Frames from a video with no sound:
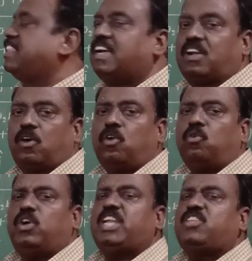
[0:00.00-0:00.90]
third row.
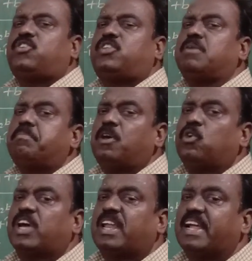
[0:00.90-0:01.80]
Very simply you
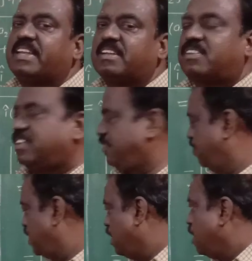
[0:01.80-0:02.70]
can write it.
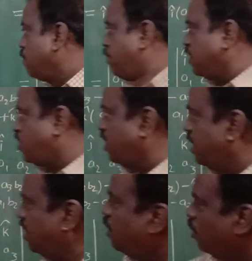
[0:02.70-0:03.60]
First,
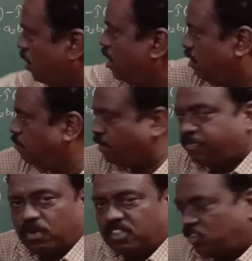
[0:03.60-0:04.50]

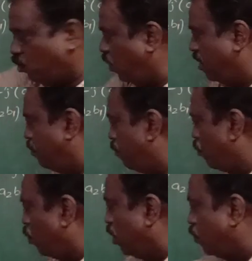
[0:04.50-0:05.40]
before this one,
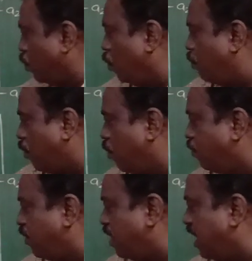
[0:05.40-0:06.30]
going to
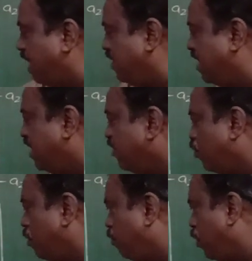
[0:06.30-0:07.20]
proof, I will
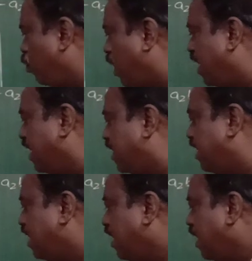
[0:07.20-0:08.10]
simply you learn it.
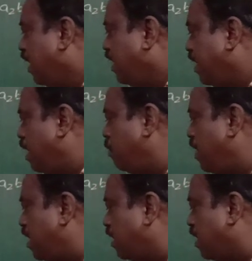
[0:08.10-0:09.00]
A
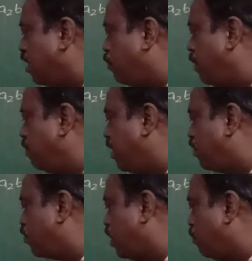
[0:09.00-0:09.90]
bar cross B
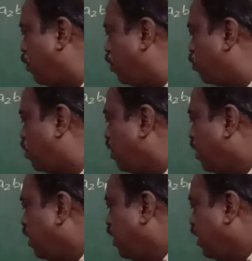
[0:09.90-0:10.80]
bar, suppose
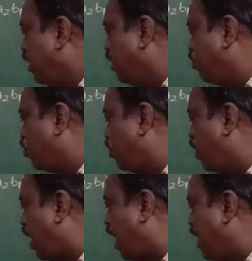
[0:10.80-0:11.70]
it is
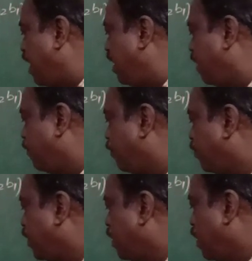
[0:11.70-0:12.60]
I
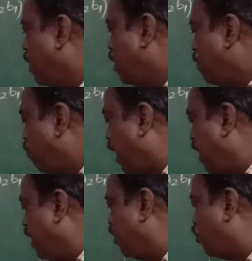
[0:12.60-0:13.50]

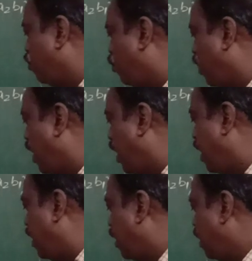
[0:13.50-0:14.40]
minus J